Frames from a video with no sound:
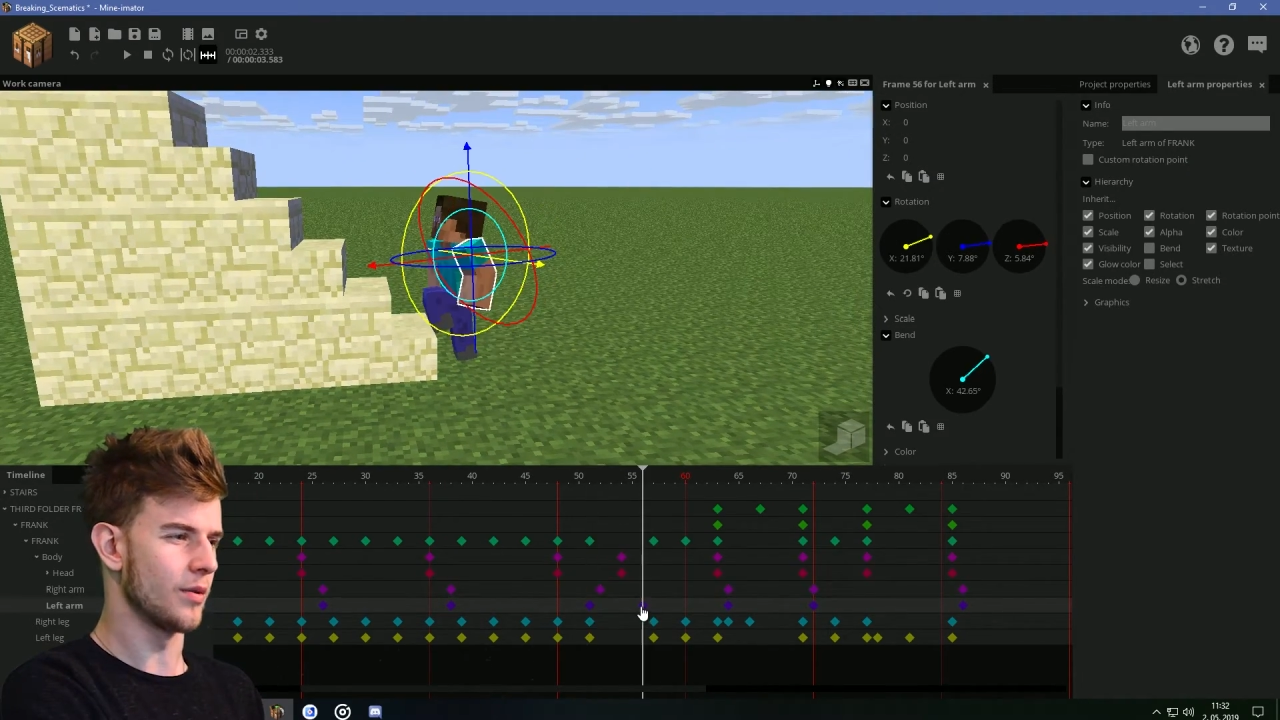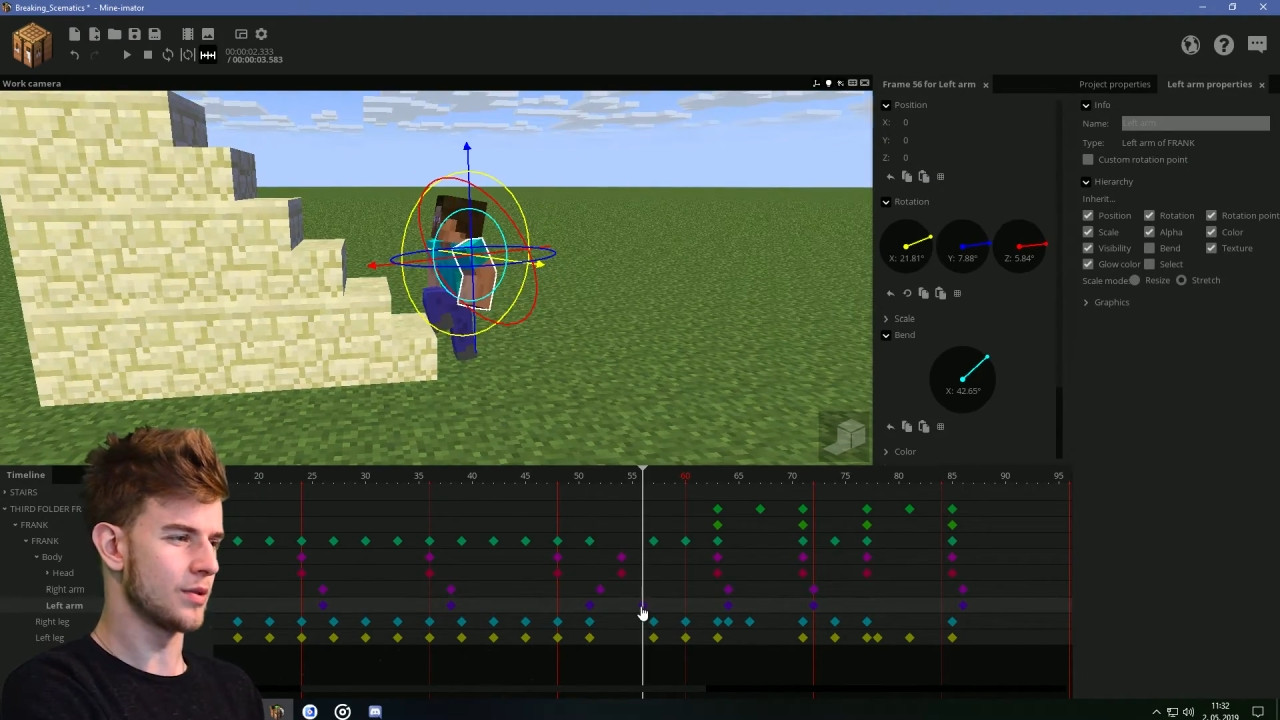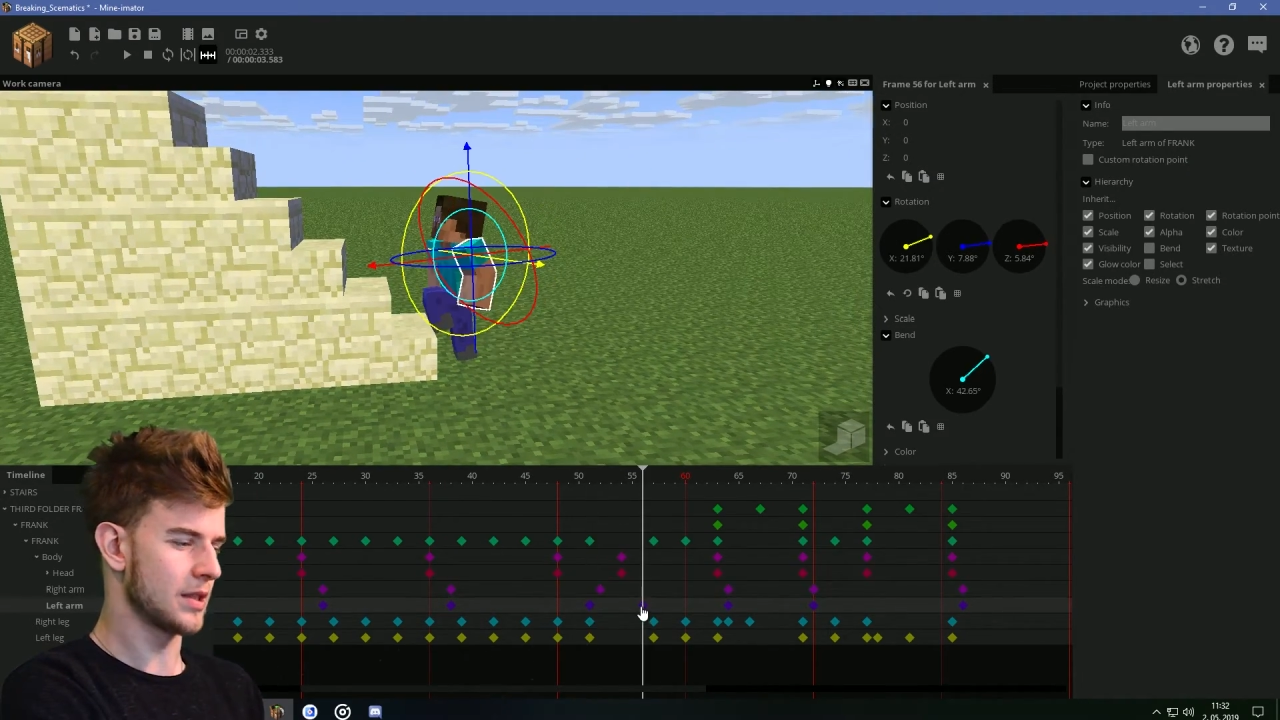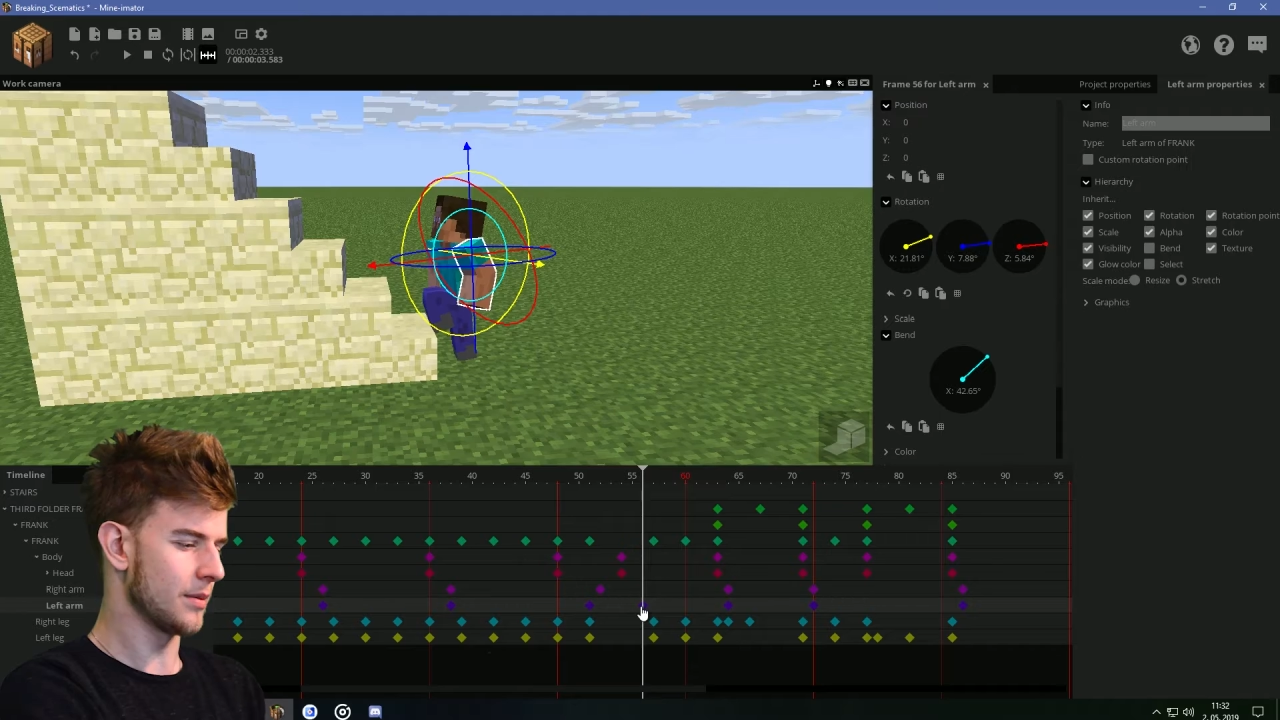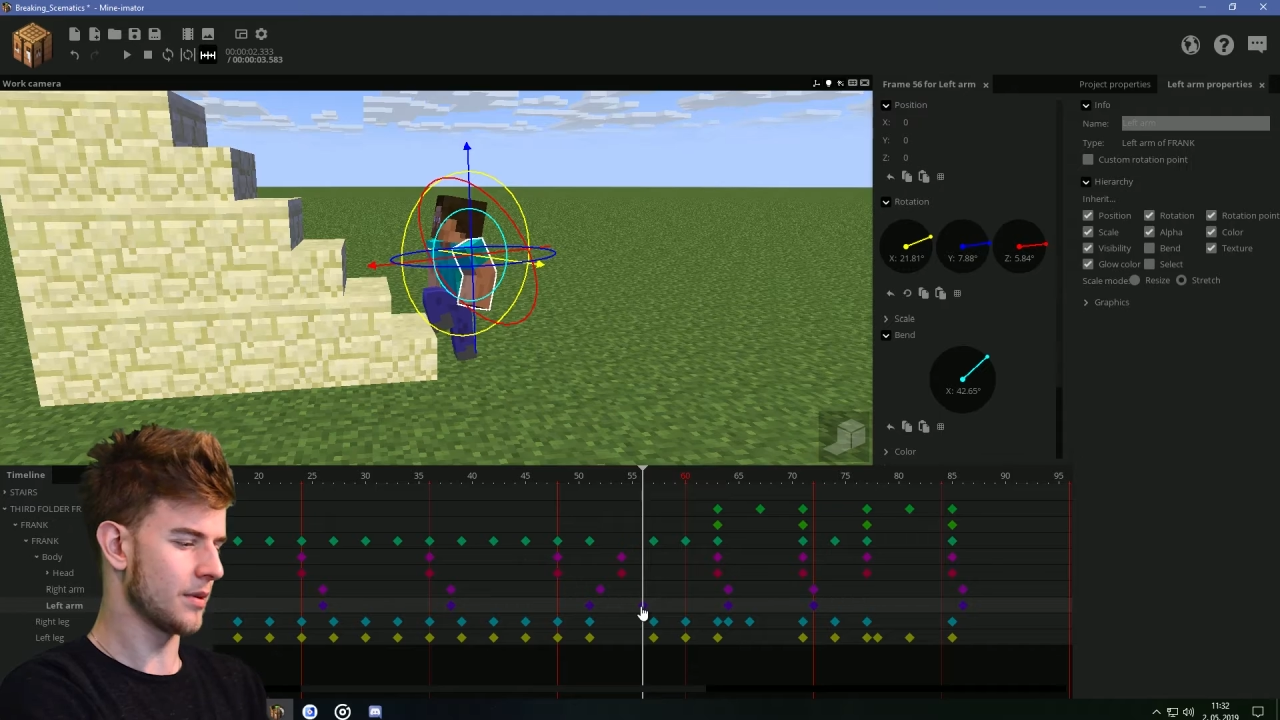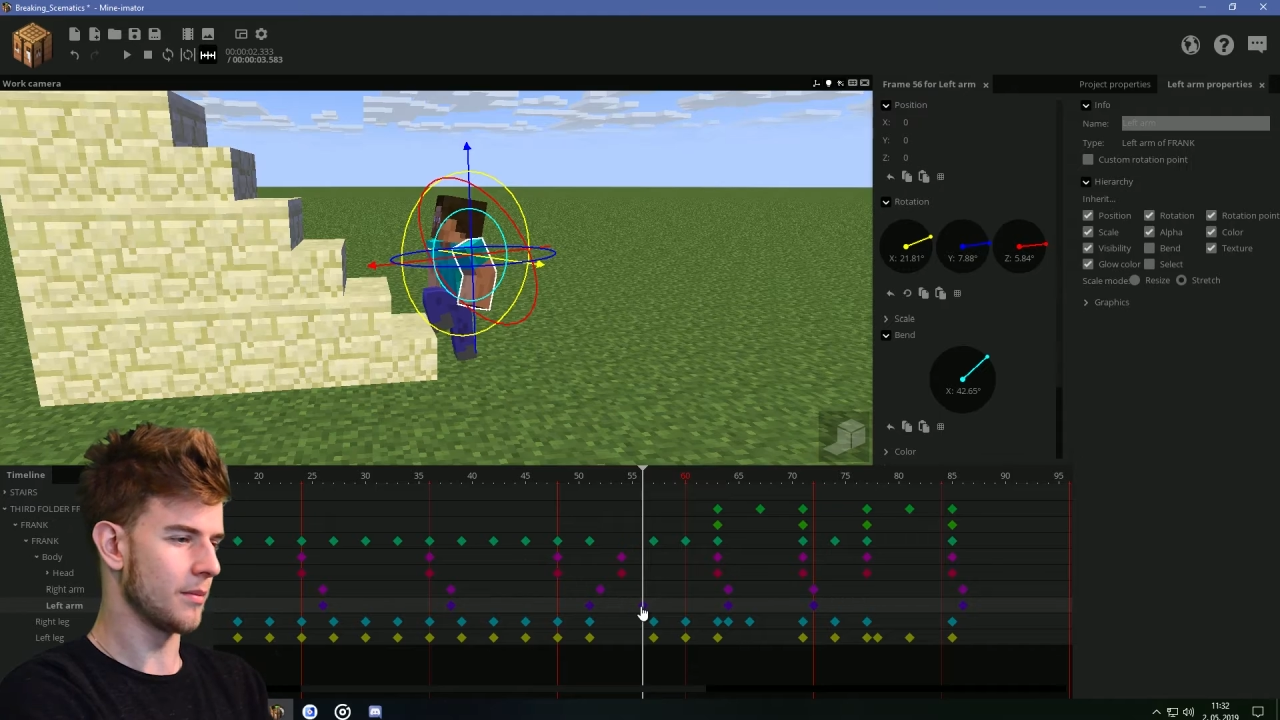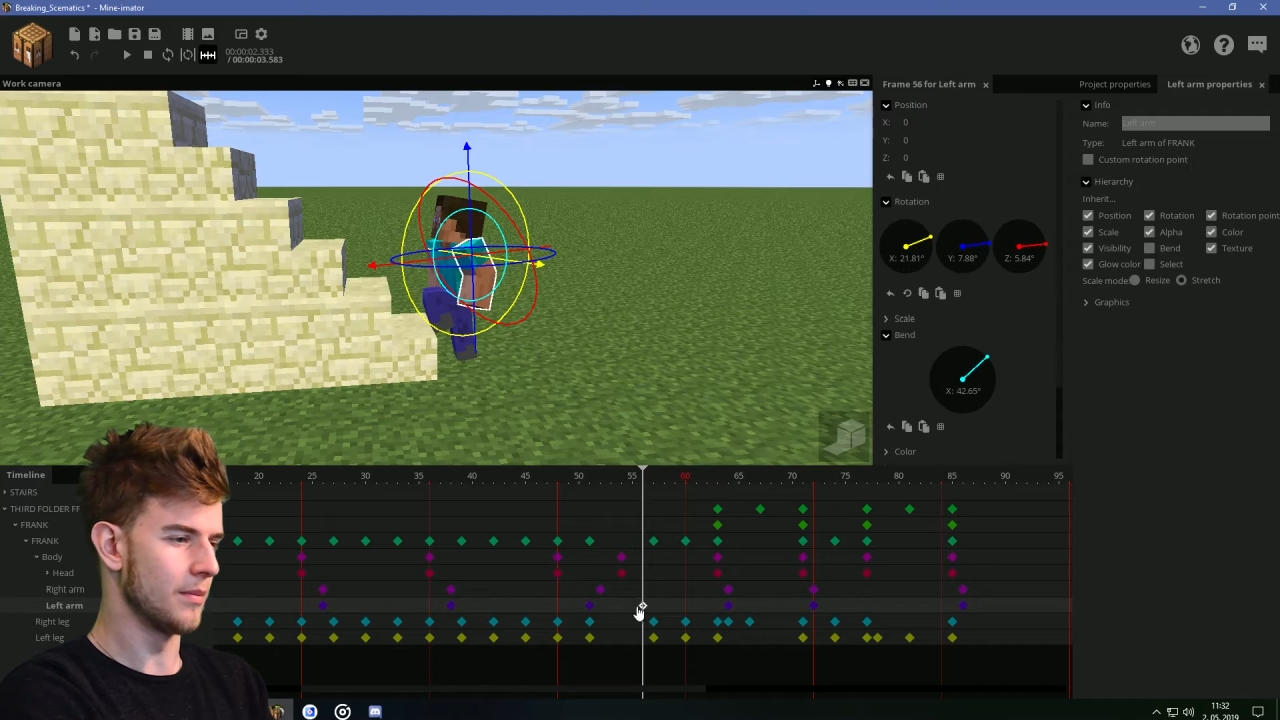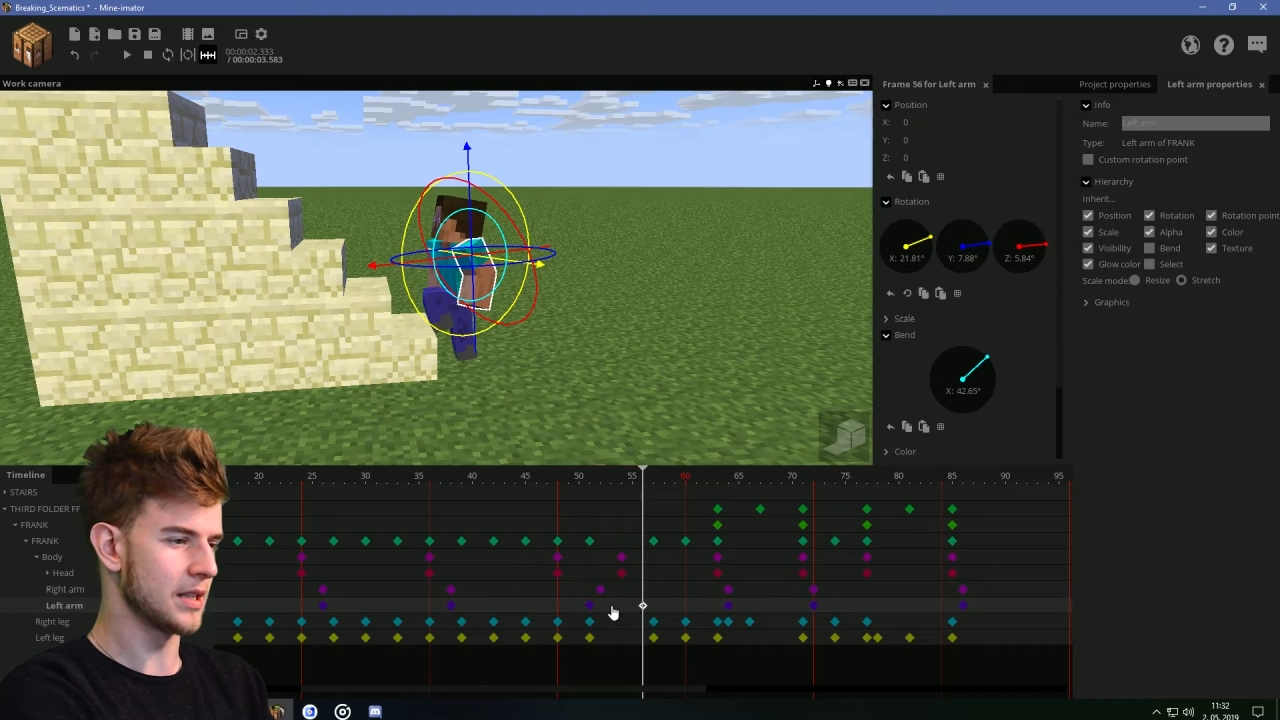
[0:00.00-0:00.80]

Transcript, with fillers: there's something